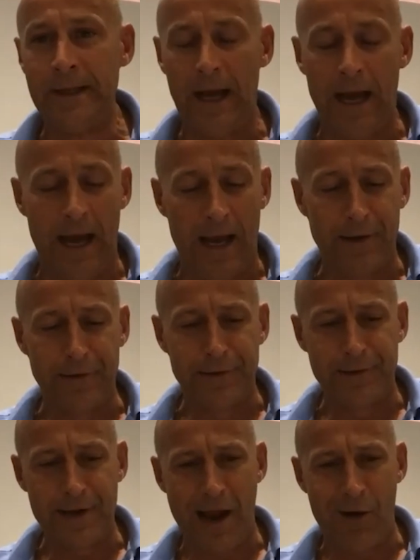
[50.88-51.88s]

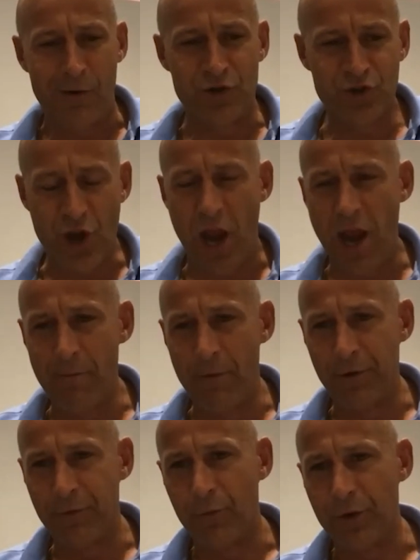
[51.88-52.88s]
And our
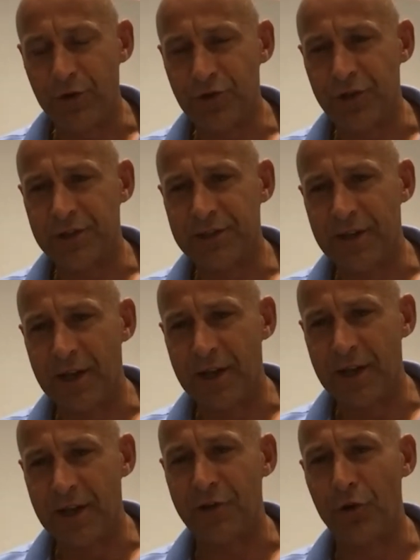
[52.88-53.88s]
chairman, which is
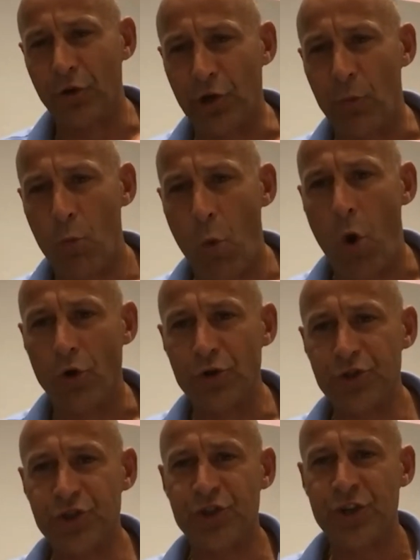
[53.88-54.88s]
Mr. Duncan
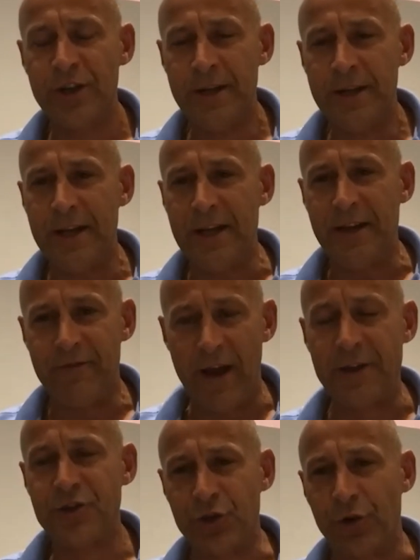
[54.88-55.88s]
Watts, he
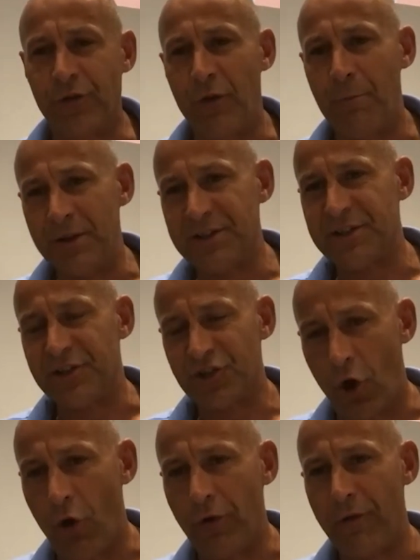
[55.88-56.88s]
then took the business
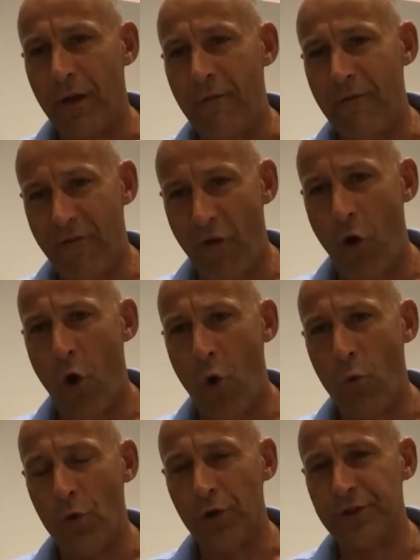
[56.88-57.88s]
on and
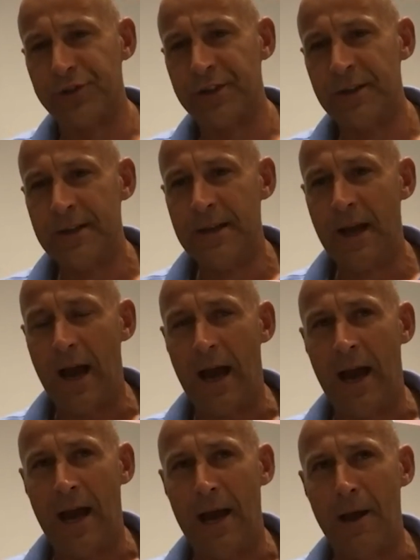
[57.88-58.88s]
forward
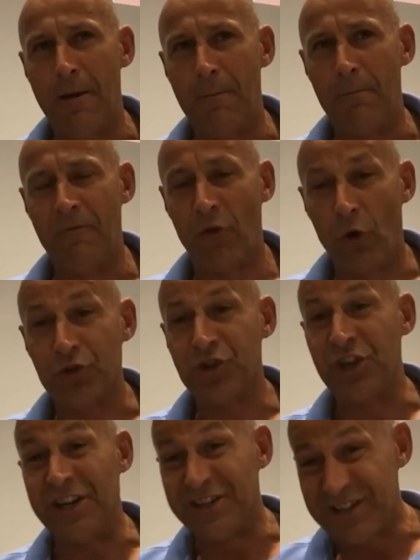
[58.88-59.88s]
40
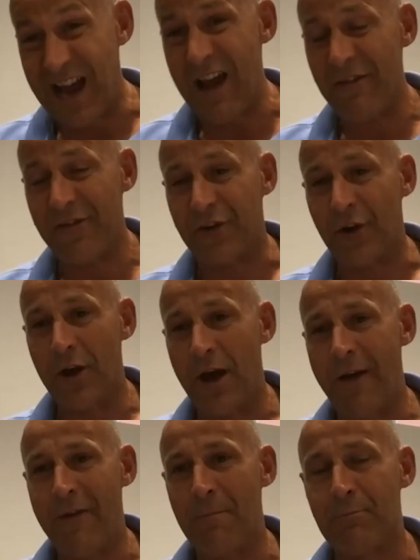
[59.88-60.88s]
years after,
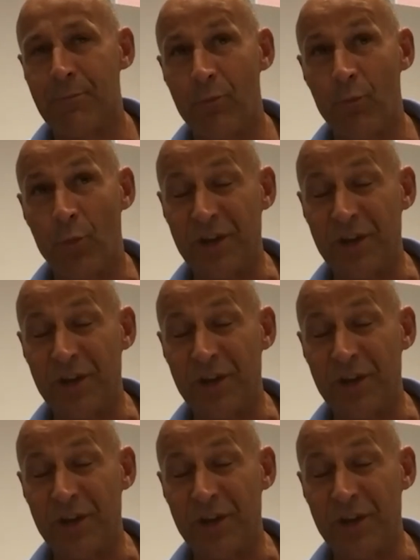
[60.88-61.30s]
and then we